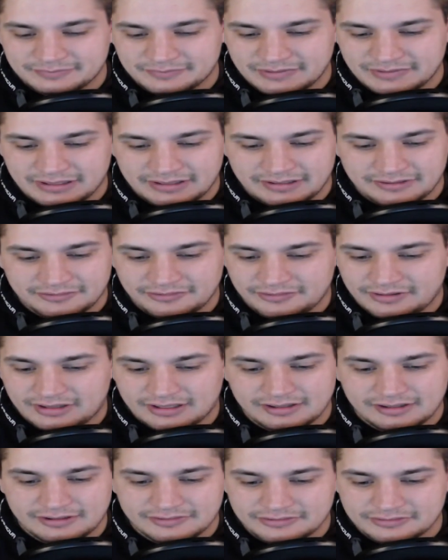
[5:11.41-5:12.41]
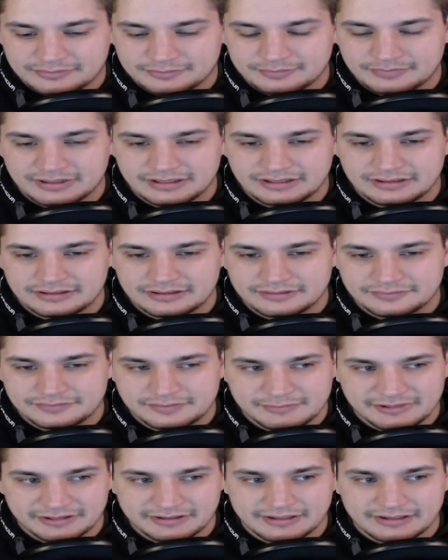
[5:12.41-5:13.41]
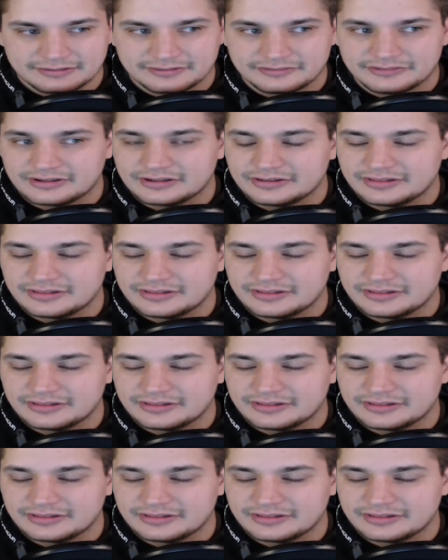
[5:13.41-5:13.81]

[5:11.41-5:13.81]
There's a lot of awesome female characters in it.